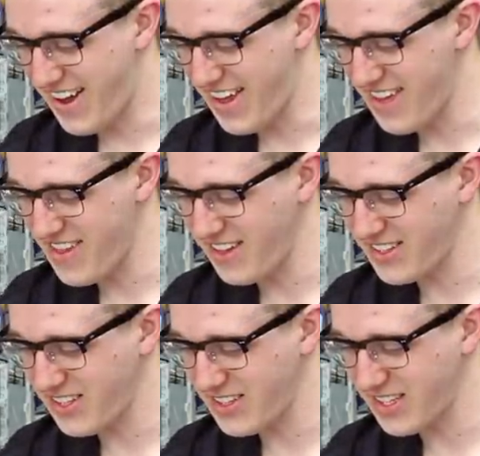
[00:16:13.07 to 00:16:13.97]
Alright, and then
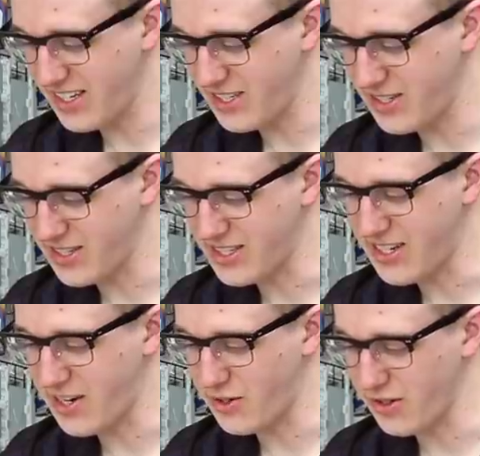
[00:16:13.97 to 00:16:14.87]
so let's get into just the
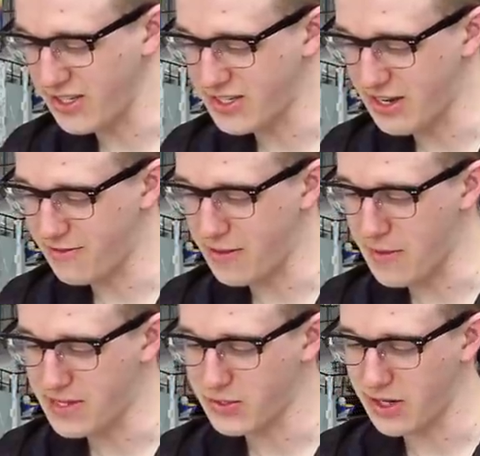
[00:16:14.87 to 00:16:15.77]
standard release stuff. The
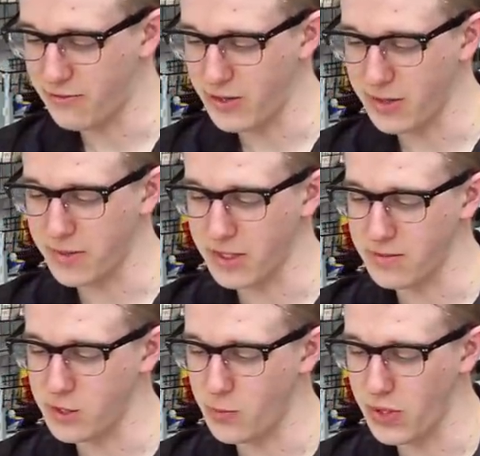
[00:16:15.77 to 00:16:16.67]
Master Grade Freedom
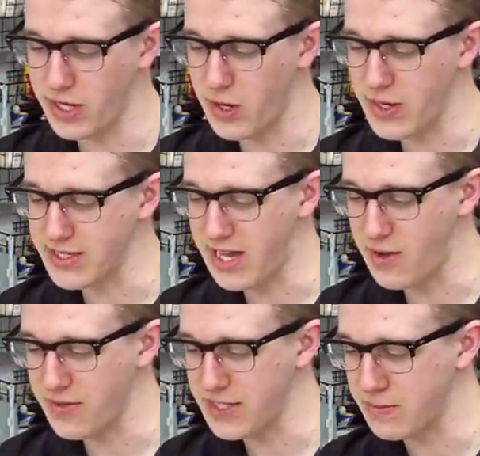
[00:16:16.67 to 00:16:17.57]
Gundam two point oh is
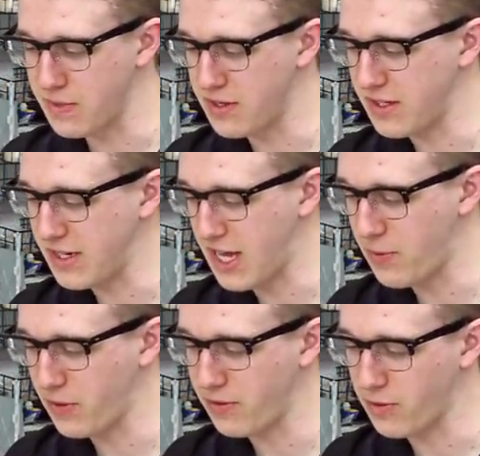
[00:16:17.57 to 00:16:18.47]
out this month in
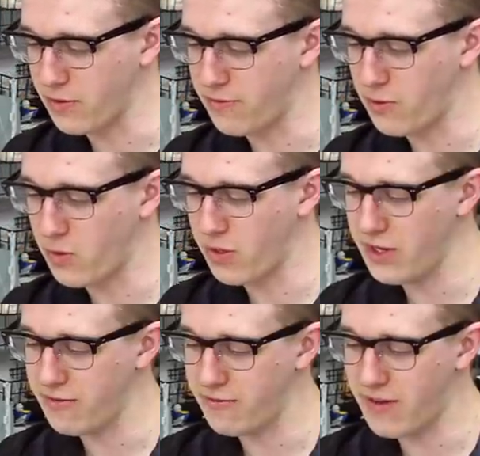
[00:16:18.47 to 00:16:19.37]
April for
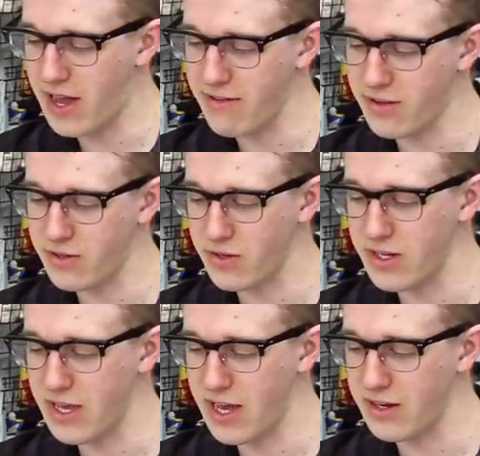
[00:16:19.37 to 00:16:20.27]
forty-five hundred
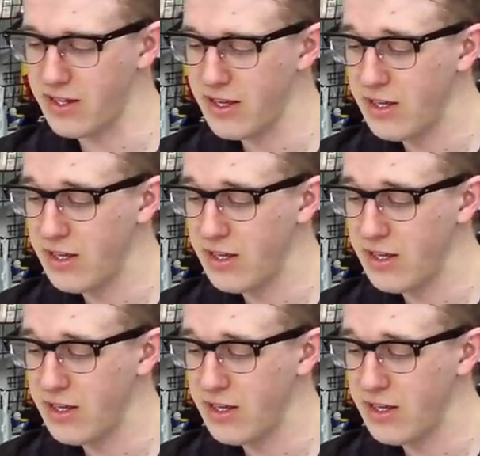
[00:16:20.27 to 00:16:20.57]
yen.